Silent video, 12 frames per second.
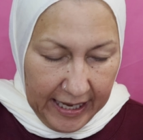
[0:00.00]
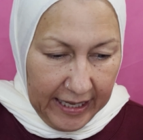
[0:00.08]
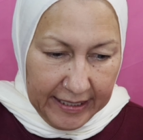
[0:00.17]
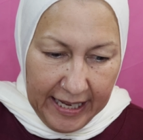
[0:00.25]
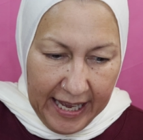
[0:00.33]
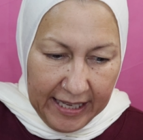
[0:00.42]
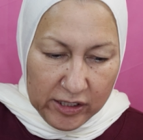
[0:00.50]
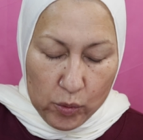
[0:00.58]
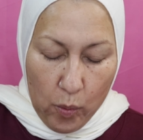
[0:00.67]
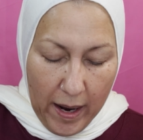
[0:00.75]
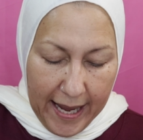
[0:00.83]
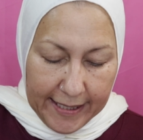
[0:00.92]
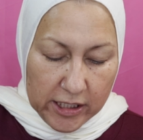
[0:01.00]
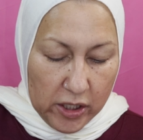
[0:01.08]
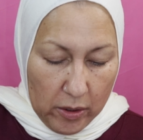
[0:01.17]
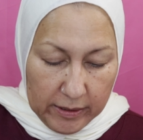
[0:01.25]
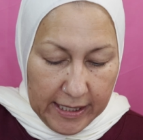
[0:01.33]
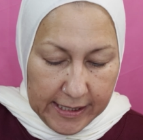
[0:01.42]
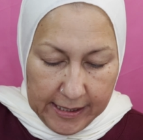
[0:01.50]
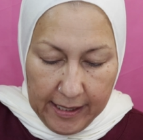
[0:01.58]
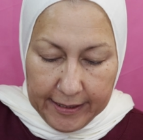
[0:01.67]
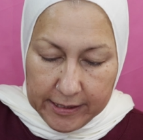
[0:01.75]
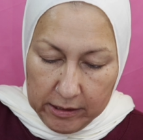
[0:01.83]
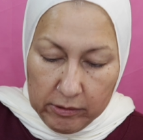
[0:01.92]
And it has wax, so that's
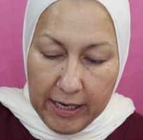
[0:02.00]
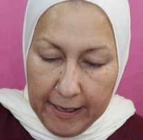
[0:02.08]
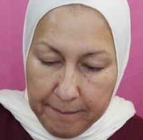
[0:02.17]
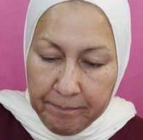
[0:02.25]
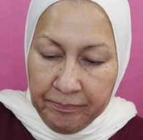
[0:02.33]
nice. Okay.